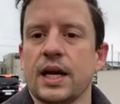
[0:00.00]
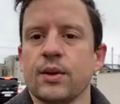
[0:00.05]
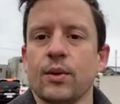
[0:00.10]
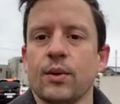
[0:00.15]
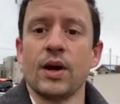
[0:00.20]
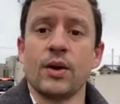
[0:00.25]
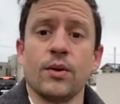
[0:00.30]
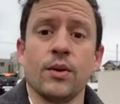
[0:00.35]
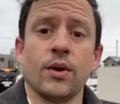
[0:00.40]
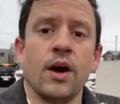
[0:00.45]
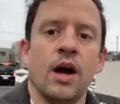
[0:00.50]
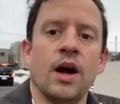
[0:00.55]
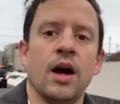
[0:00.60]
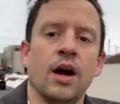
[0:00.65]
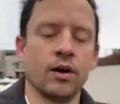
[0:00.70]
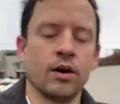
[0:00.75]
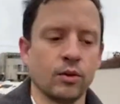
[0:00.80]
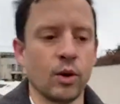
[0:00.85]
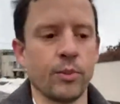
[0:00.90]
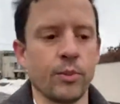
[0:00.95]

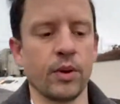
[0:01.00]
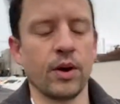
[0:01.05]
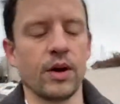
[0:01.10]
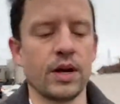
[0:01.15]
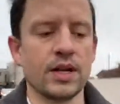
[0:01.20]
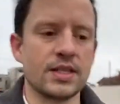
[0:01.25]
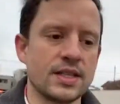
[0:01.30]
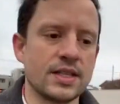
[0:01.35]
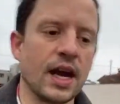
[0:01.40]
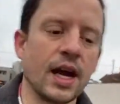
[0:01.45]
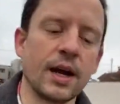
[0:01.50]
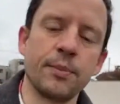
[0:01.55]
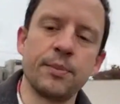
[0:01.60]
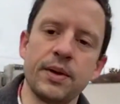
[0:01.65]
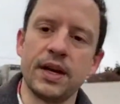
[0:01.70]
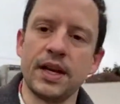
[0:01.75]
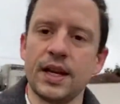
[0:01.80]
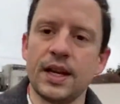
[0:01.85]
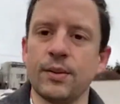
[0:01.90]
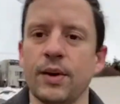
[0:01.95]
rope around its neck. But
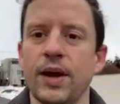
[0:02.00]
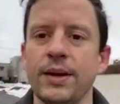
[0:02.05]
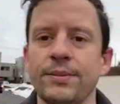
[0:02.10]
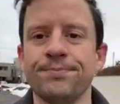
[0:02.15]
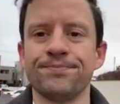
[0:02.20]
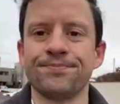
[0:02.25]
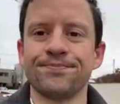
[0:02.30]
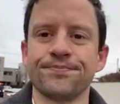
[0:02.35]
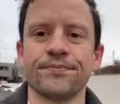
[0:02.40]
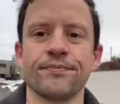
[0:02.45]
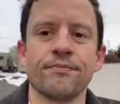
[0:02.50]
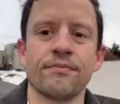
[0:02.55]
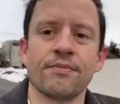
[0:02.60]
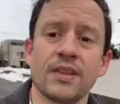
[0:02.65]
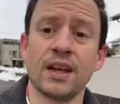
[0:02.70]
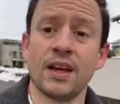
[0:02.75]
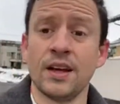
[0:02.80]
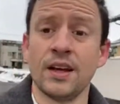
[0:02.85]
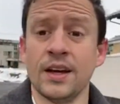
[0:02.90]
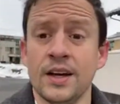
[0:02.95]
anyway,
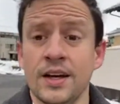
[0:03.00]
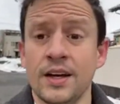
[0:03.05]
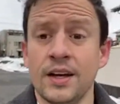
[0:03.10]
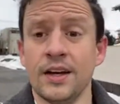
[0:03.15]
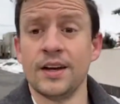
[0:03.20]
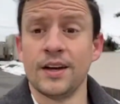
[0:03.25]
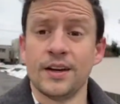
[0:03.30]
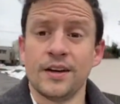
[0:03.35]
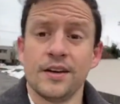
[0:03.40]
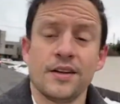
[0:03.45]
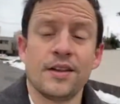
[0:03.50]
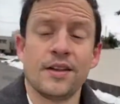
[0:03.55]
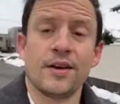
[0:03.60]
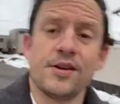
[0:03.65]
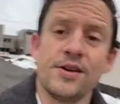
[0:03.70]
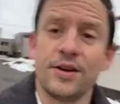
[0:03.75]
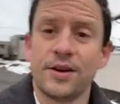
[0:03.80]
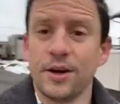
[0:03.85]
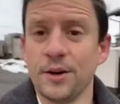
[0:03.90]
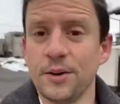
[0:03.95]
there
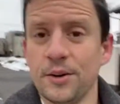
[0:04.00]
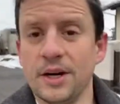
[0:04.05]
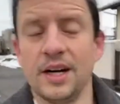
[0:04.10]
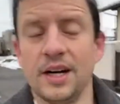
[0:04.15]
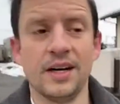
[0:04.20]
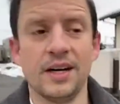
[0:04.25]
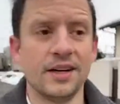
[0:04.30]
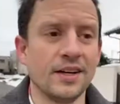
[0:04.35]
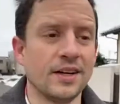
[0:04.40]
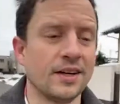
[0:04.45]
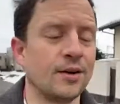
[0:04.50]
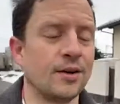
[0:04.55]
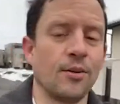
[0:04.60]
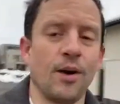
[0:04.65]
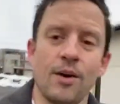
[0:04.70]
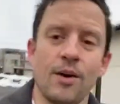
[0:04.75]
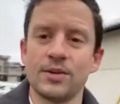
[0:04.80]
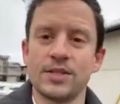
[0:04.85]
you go. And why we're